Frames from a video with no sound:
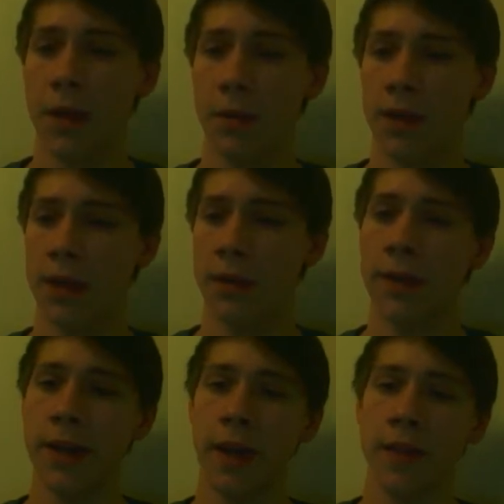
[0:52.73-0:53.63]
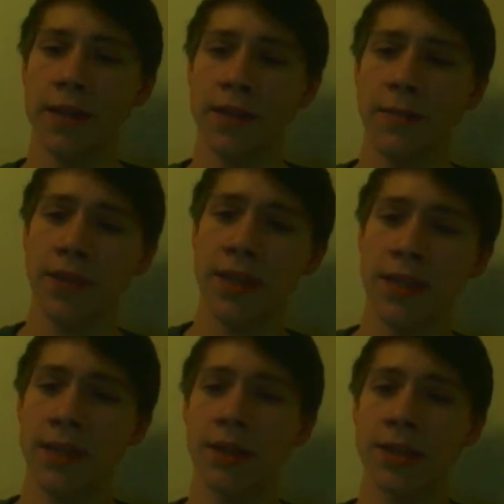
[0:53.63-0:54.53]
But the lyric, "There's something
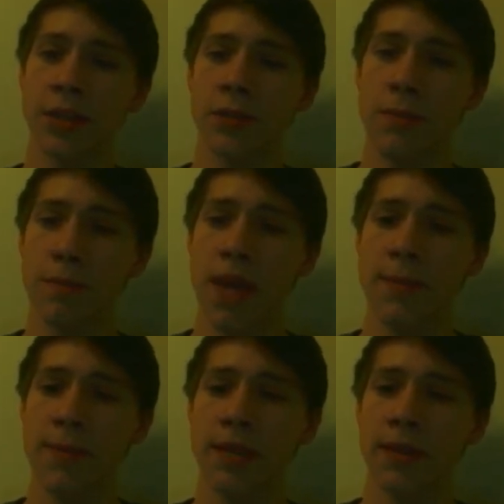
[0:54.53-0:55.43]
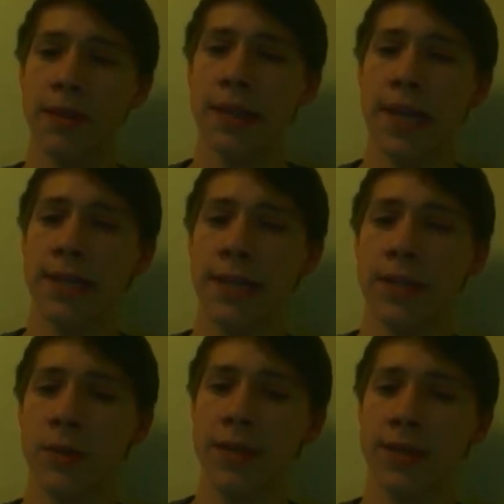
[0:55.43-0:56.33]
inside you," may mean that the actor has
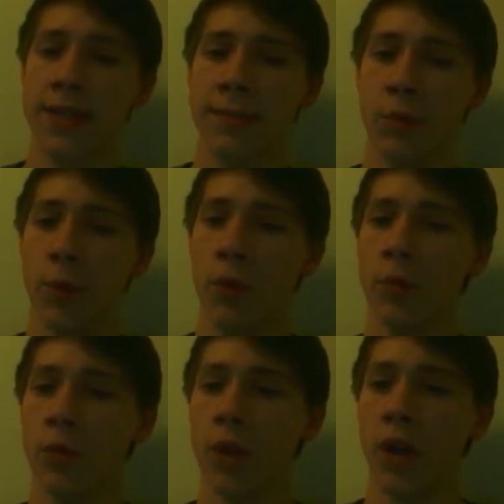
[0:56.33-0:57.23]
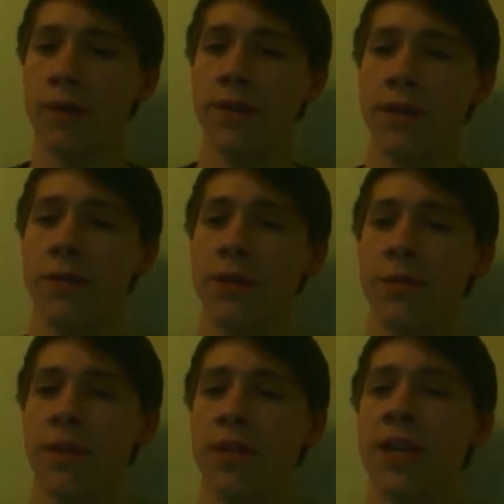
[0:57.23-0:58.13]
quite a dismal and normal life until
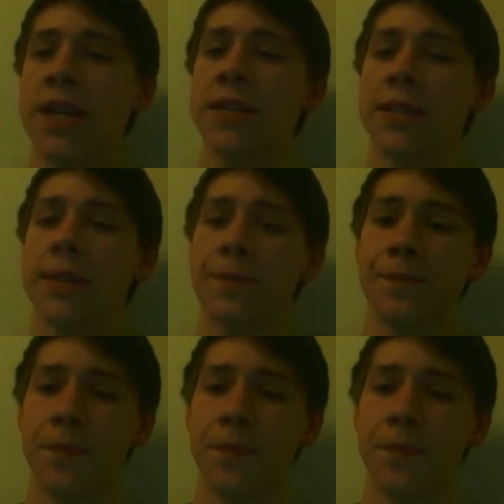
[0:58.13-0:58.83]
something changes it.